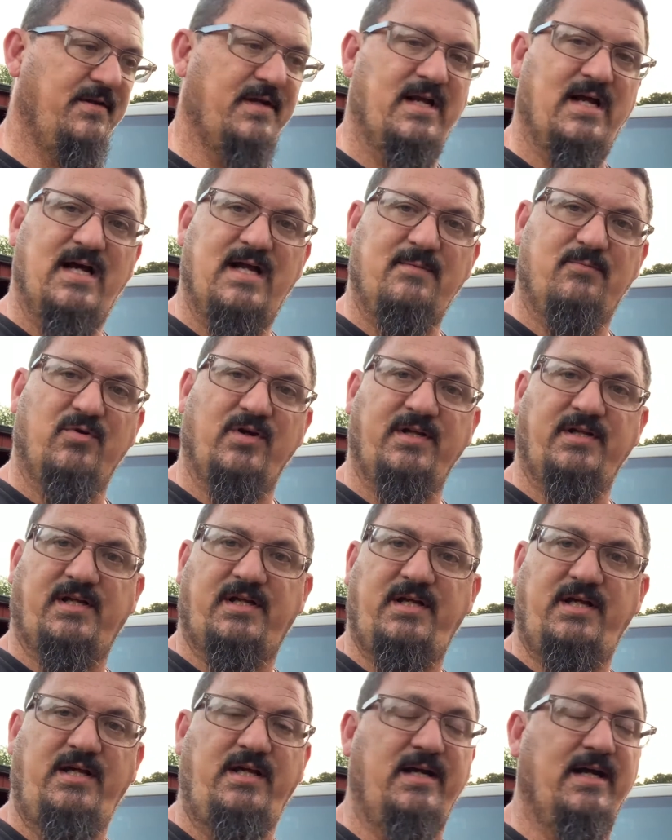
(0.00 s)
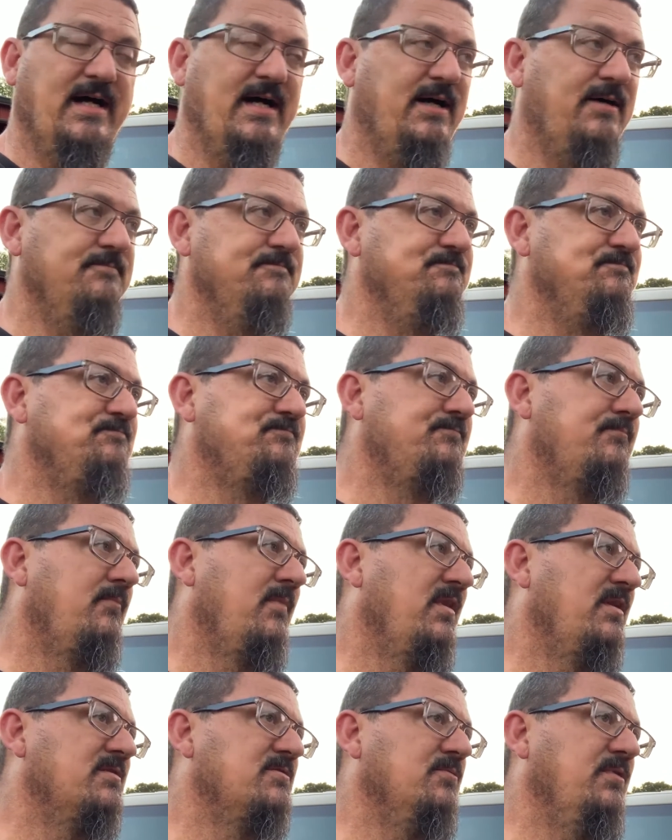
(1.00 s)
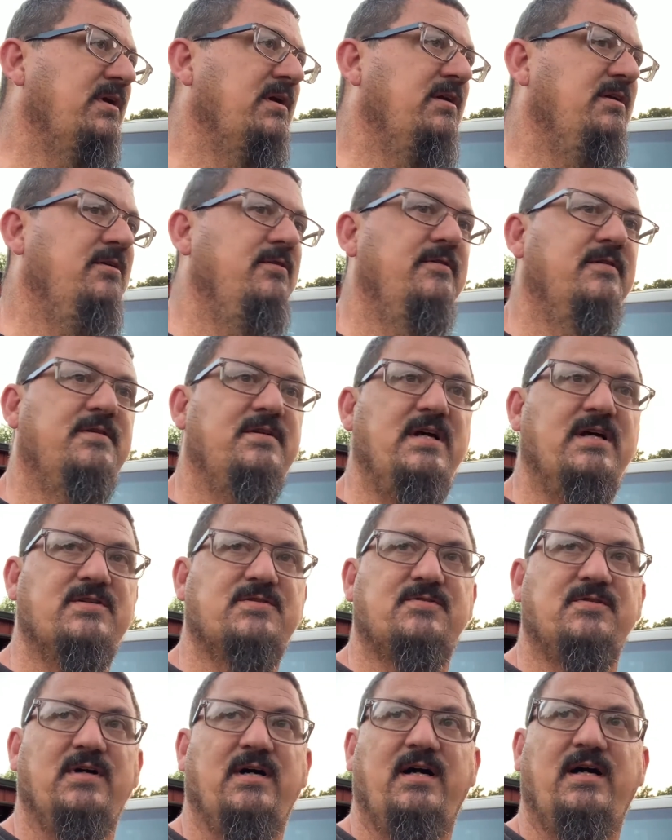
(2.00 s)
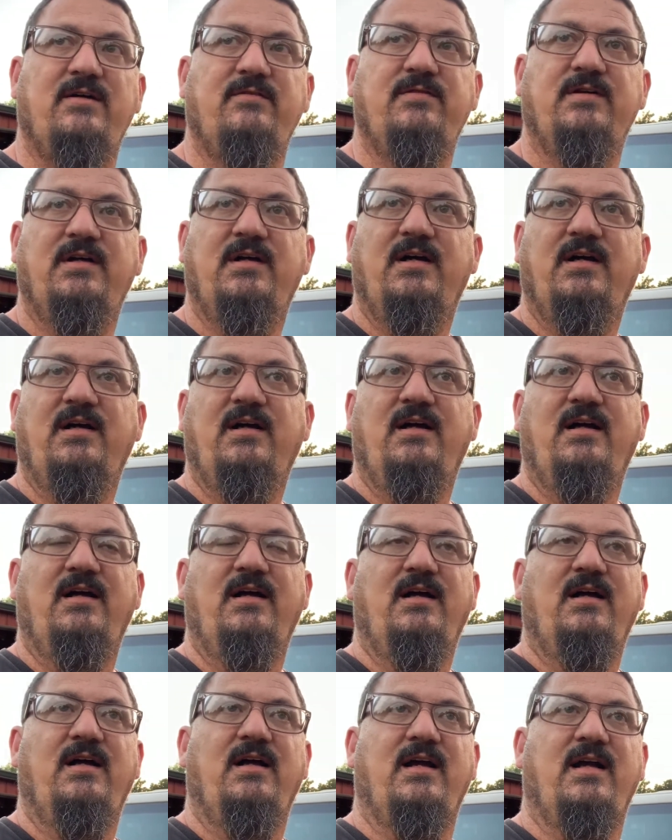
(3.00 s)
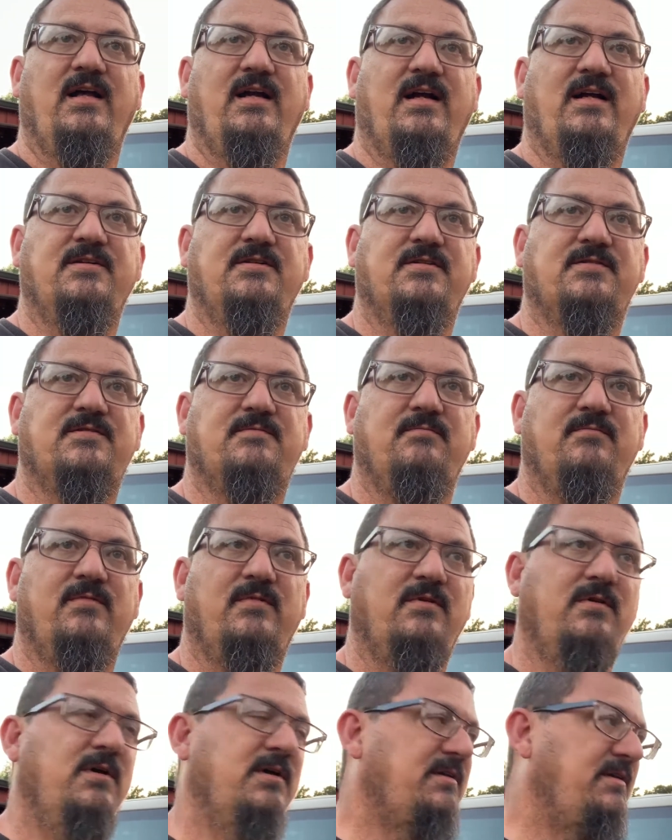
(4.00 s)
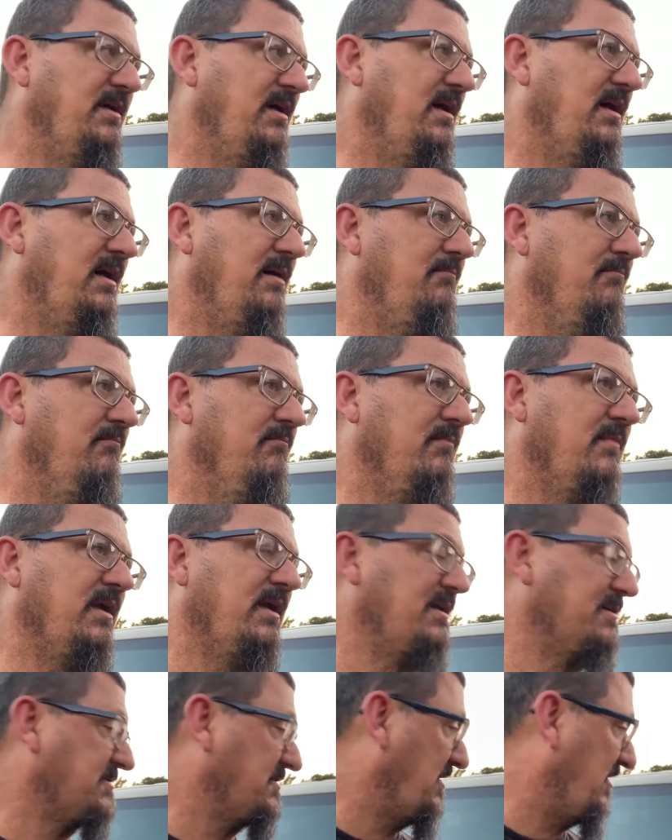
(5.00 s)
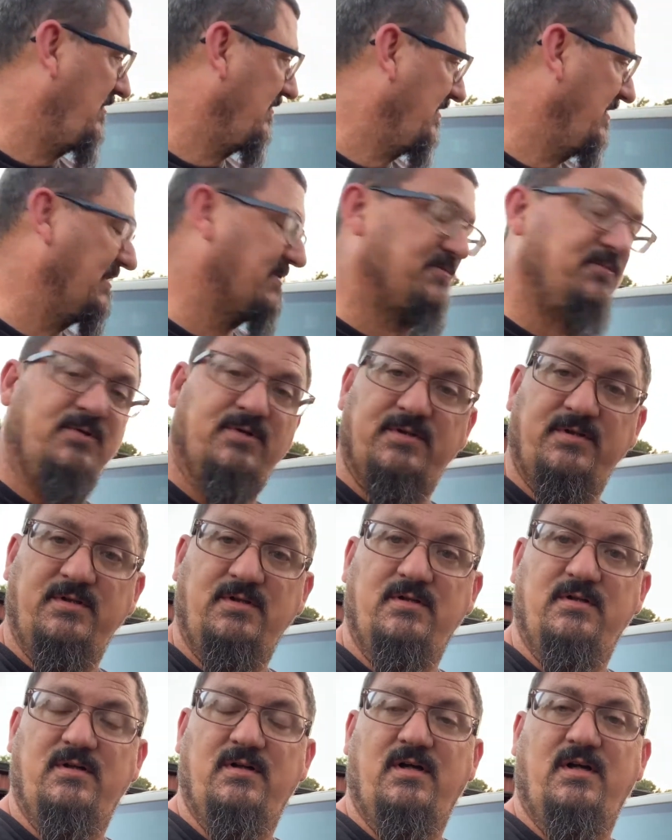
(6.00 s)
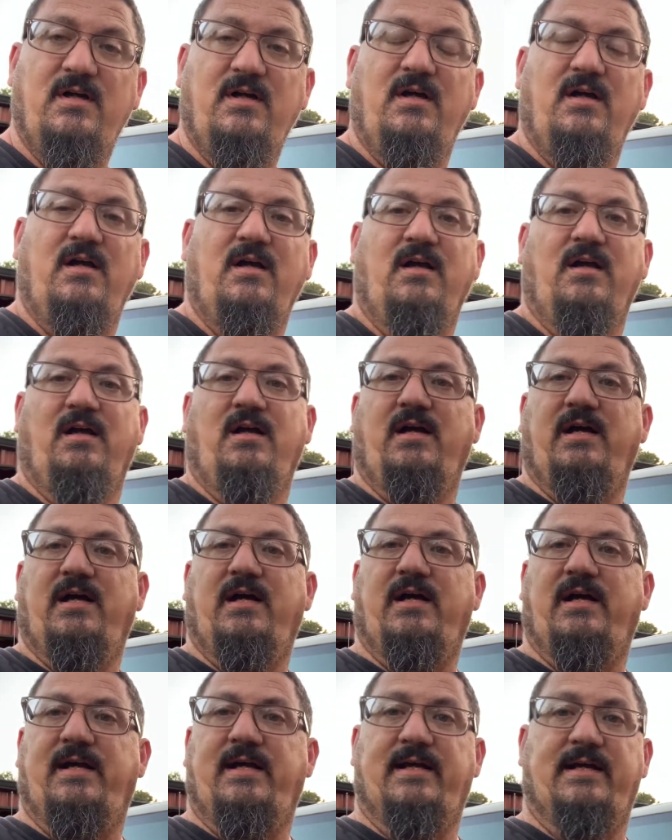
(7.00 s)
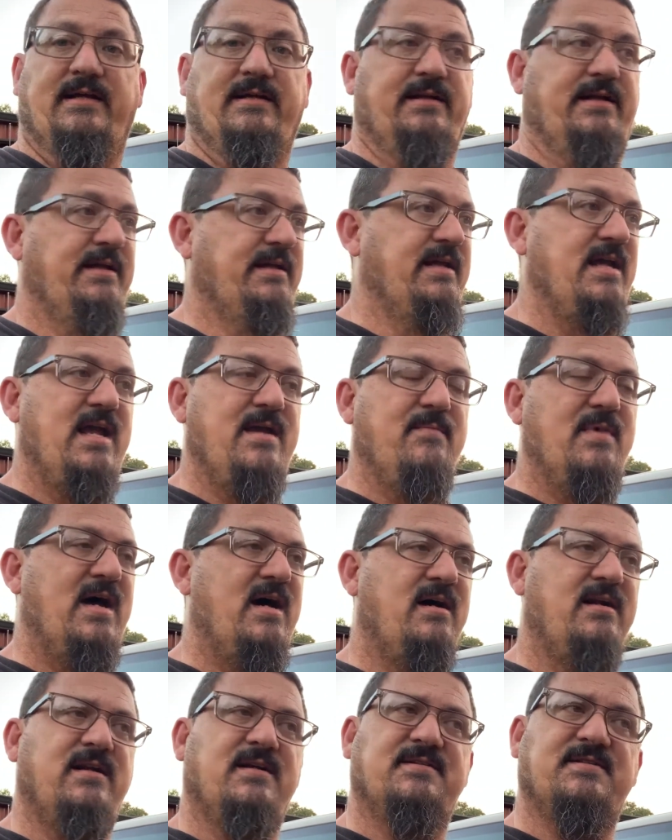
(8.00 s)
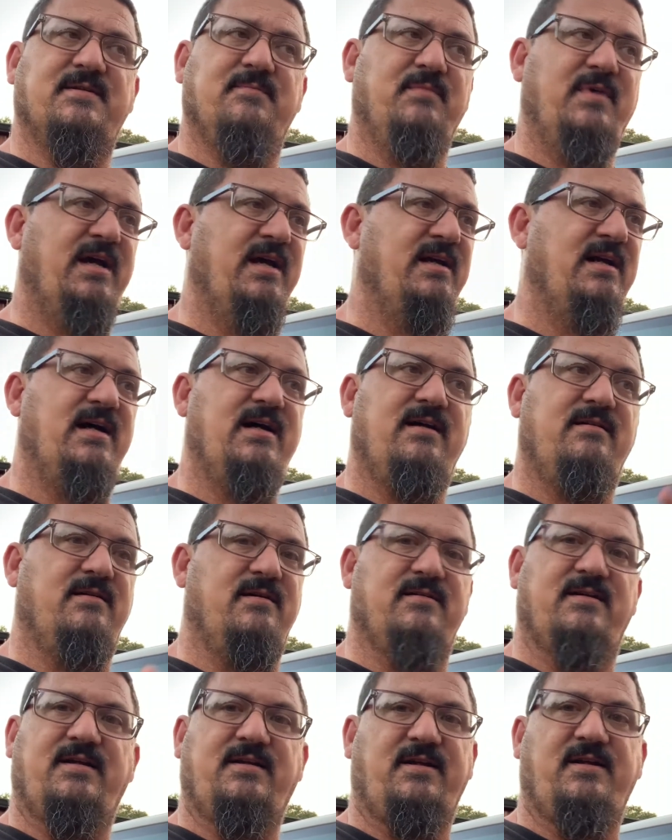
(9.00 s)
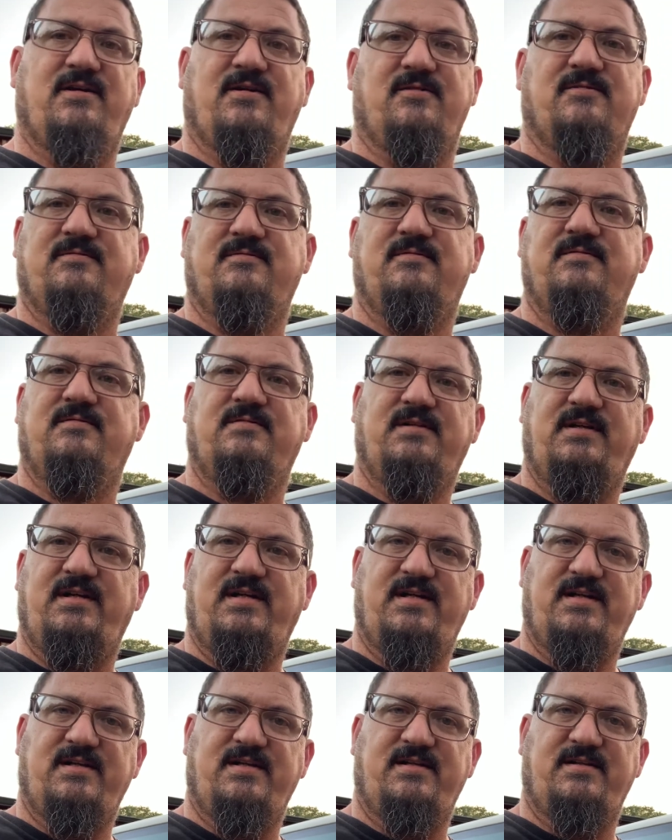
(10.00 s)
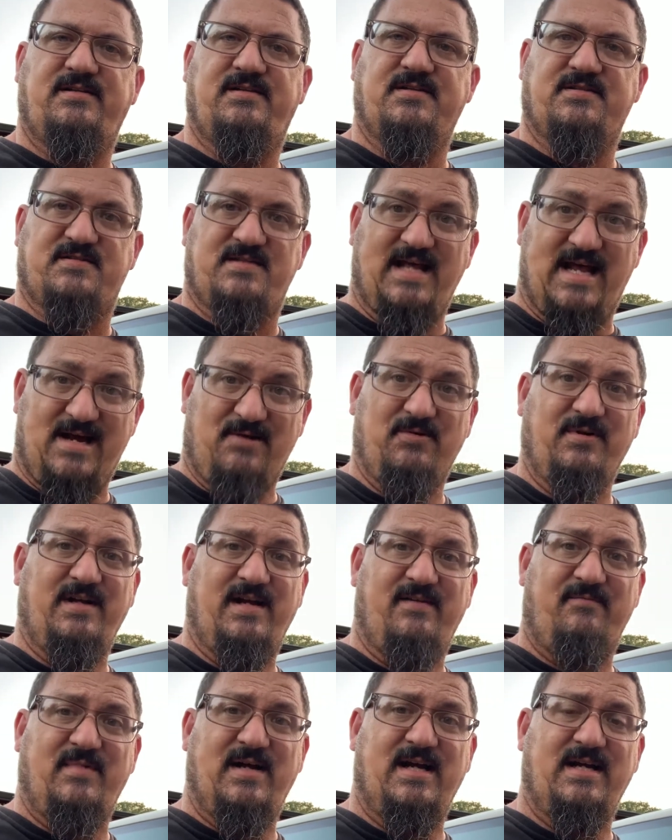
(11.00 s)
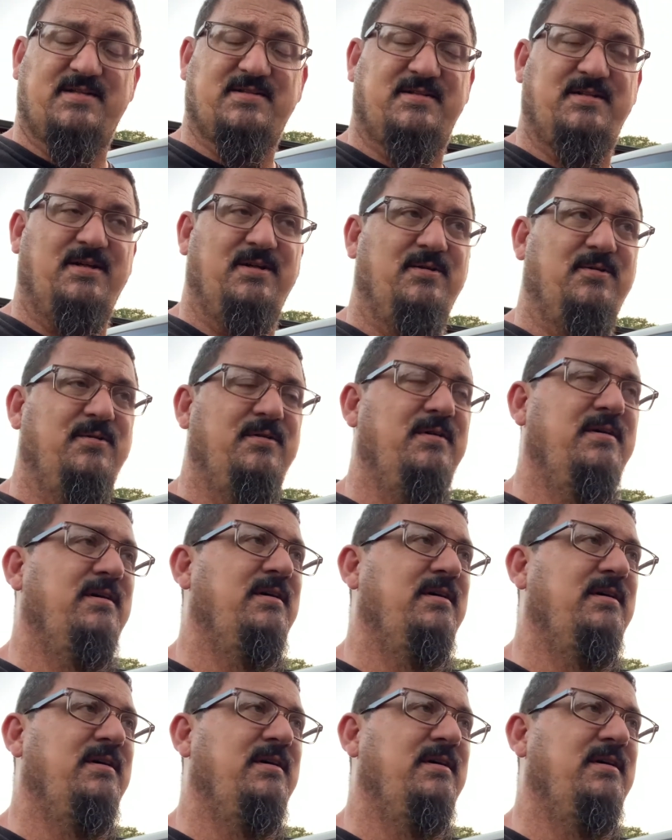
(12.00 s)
the guy to bring the key out so we could do the test drive, and I just looked up and I saw this one, and he came out, and I said, man, I does that one have max tow?